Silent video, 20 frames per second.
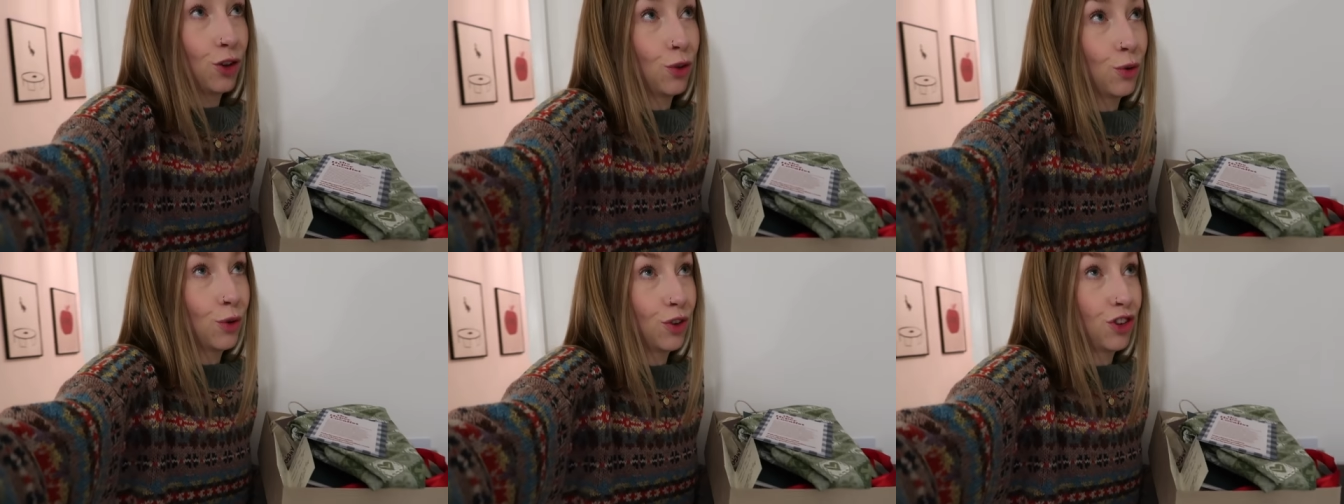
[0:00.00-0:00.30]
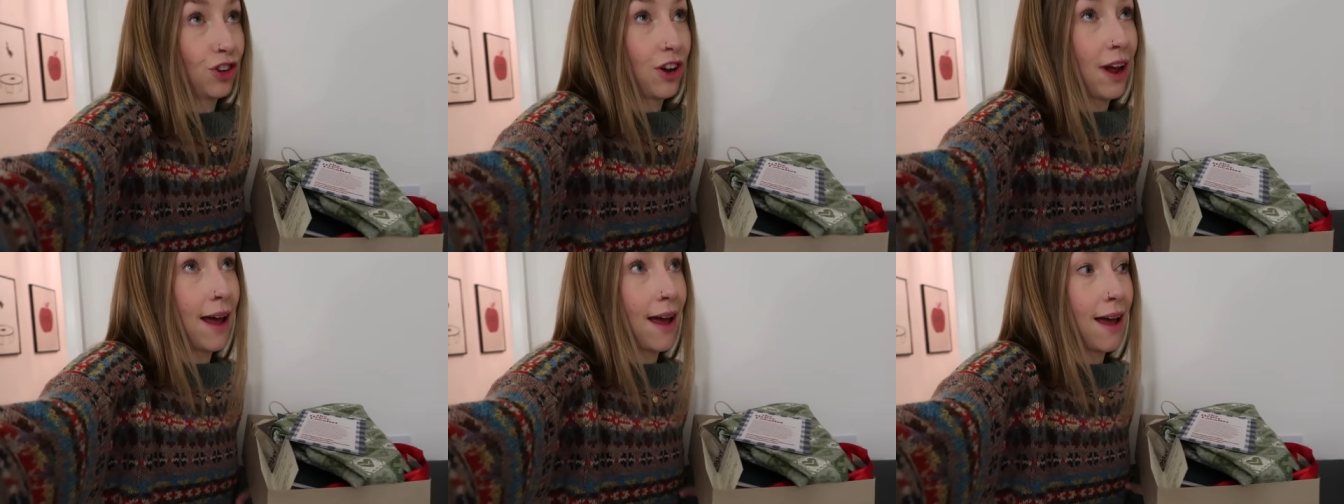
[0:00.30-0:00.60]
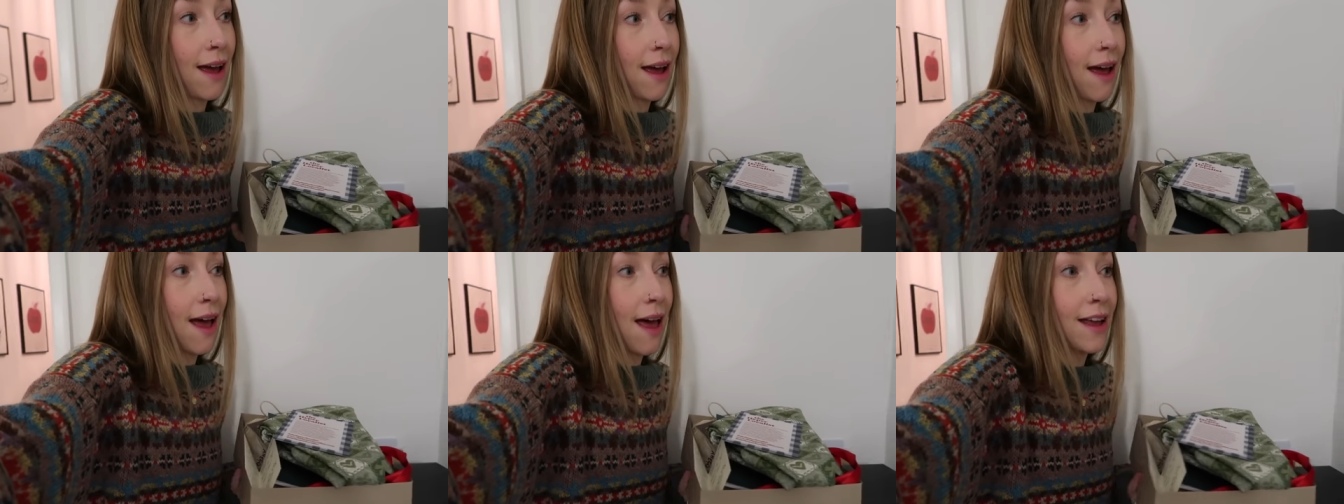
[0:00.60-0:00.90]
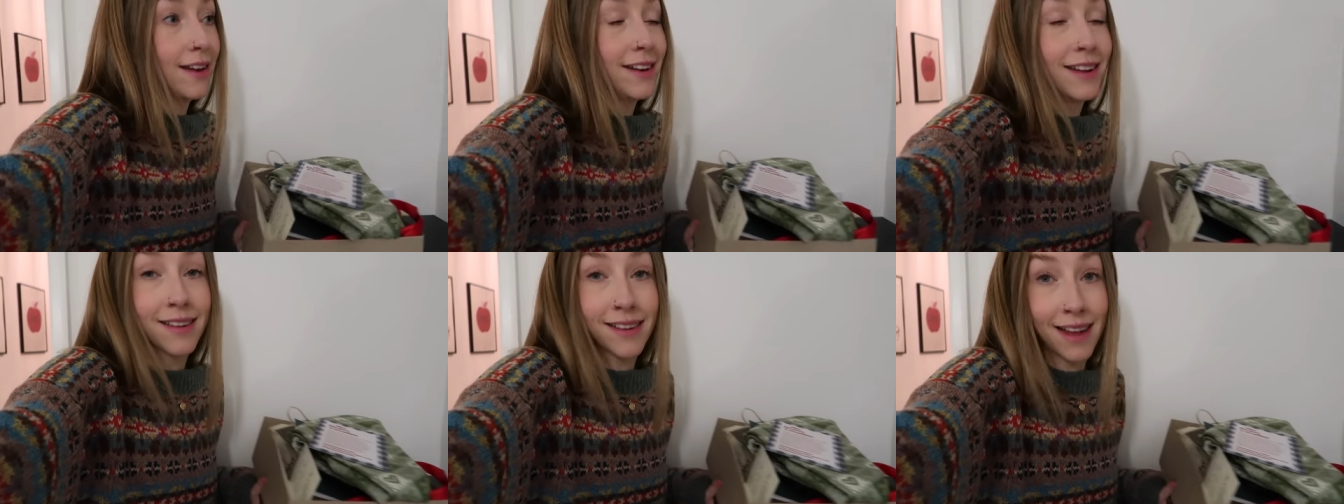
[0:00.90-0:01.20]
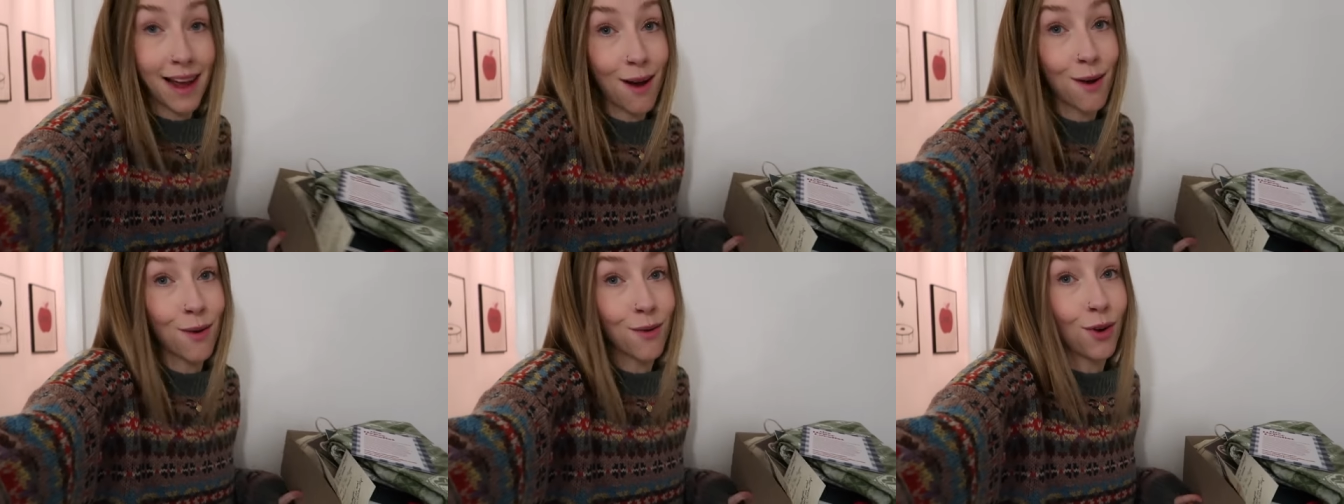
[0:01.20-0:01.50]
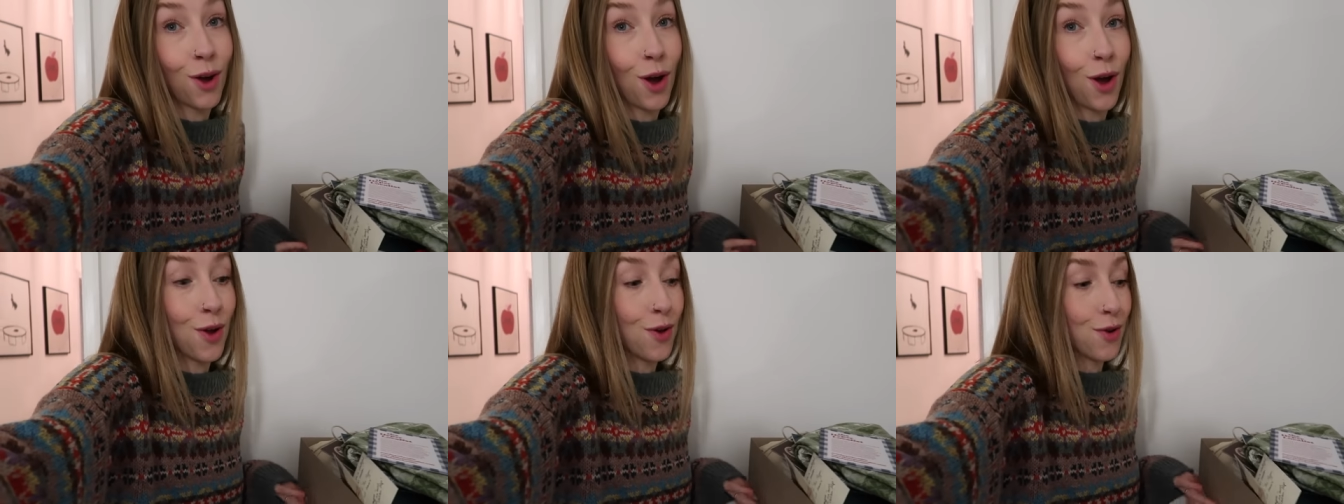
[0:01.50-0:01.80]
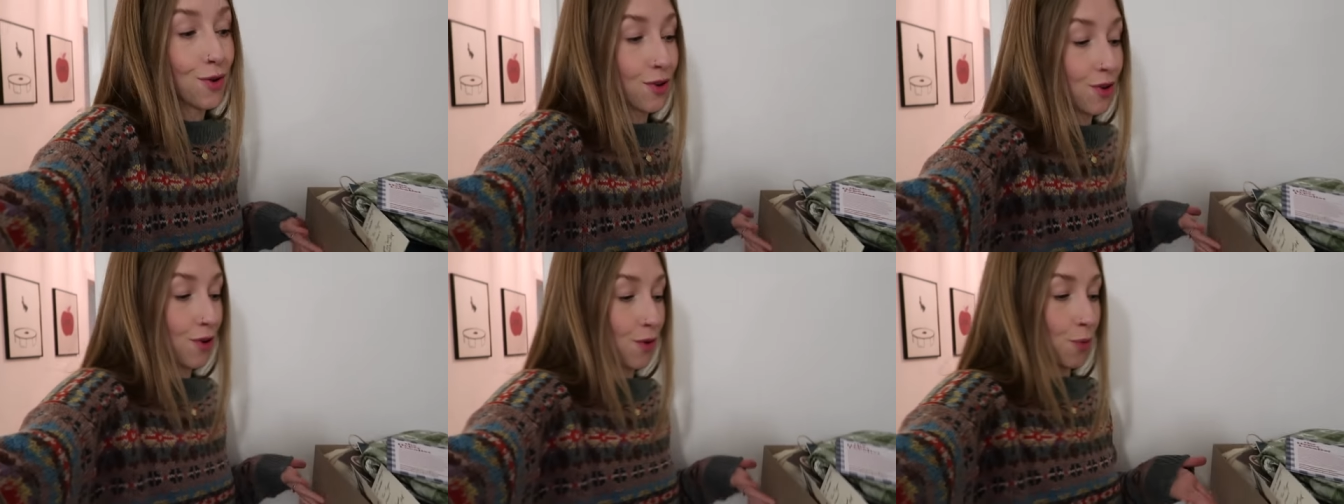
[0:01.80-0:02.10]
to share a discount
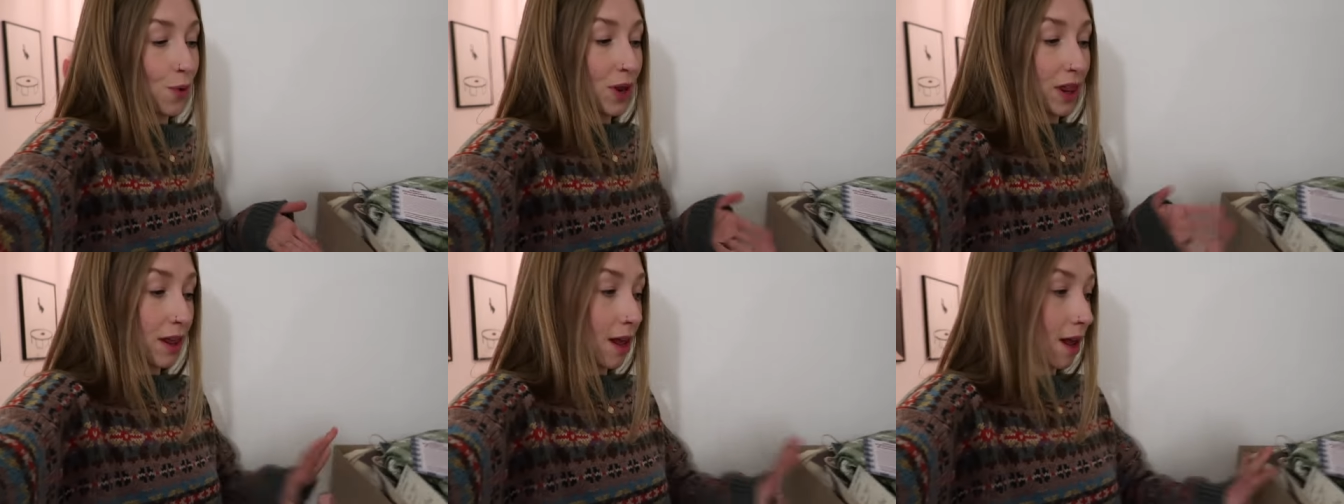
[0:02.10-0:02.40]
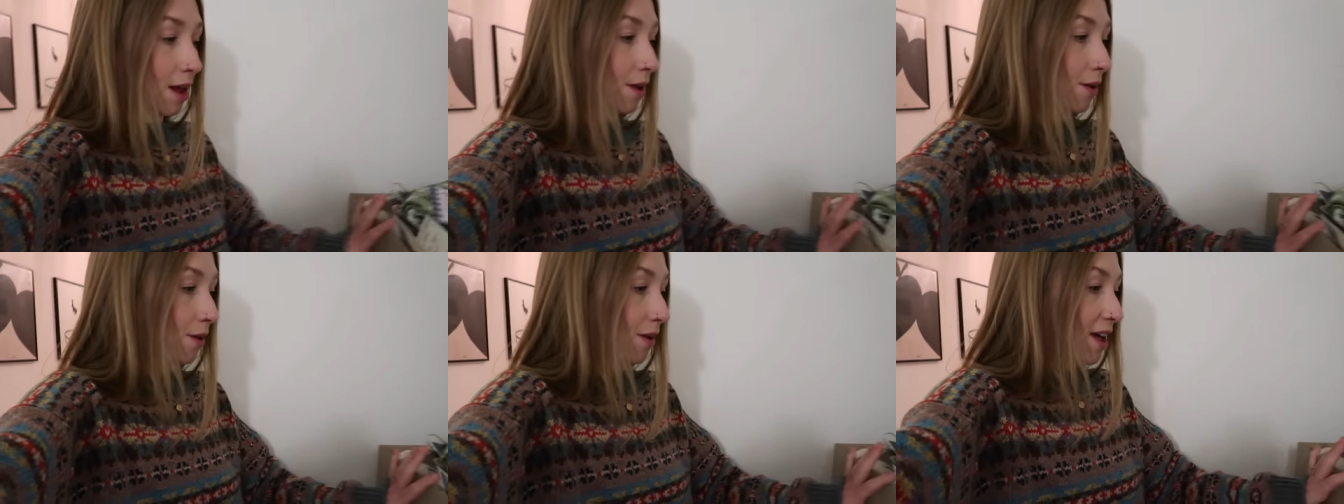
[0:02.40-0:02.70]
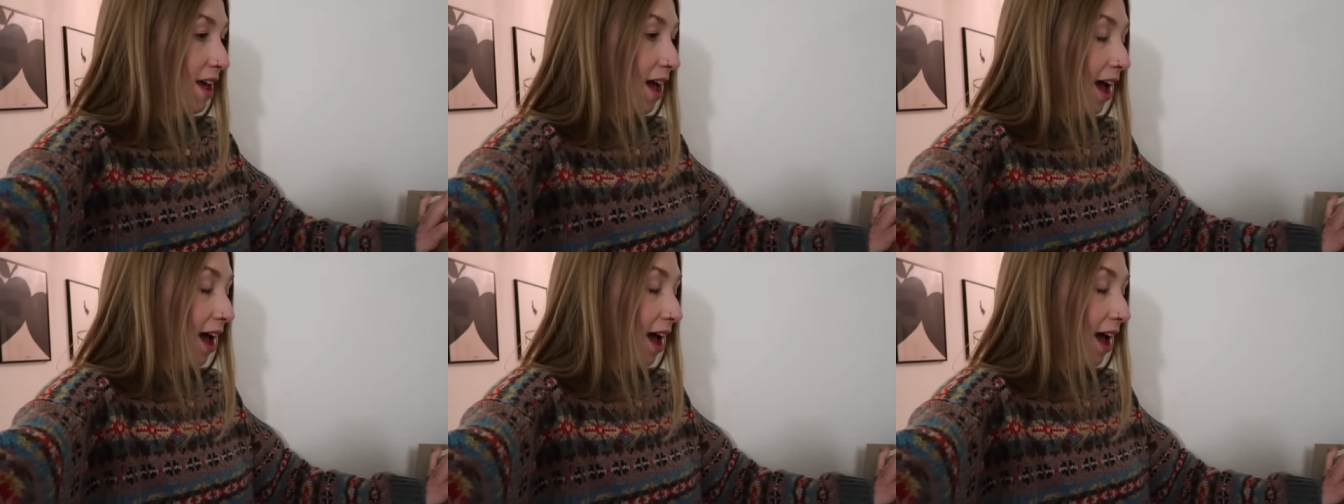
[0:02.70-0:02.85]
code with you um,